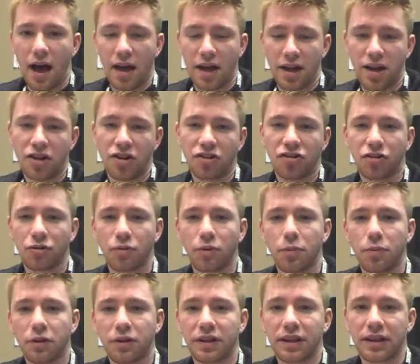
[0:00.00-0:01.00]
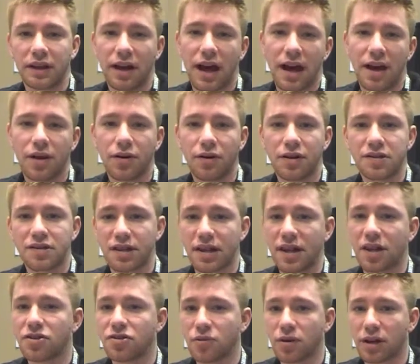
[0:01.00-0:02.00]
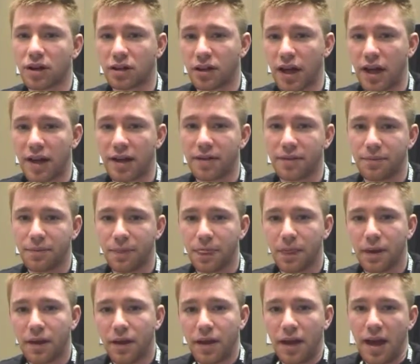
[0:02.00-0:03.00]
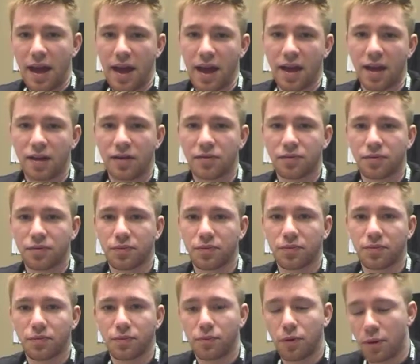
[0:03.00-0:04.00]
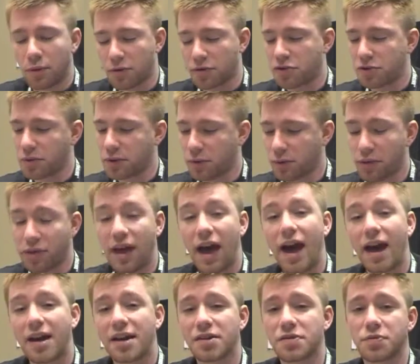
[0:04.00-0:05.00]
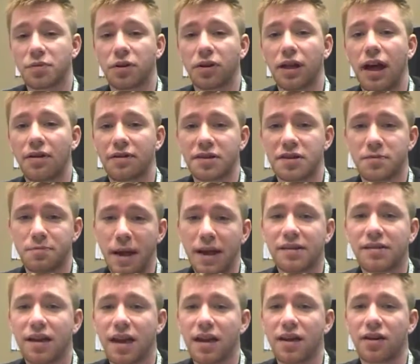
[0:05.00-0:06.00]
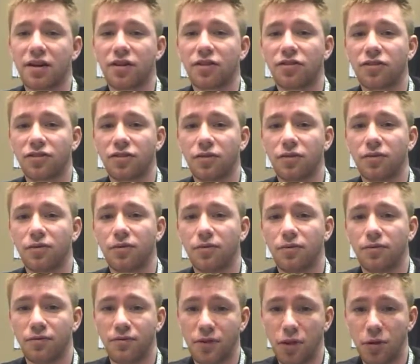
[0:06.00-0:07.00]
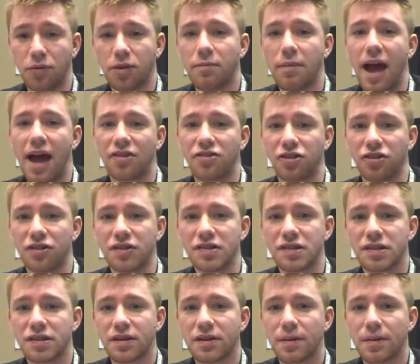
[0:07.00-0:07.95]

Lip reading: In addition, we're building an iOS and Android client, and what we're doing with that is we're allowing spectators to view the matches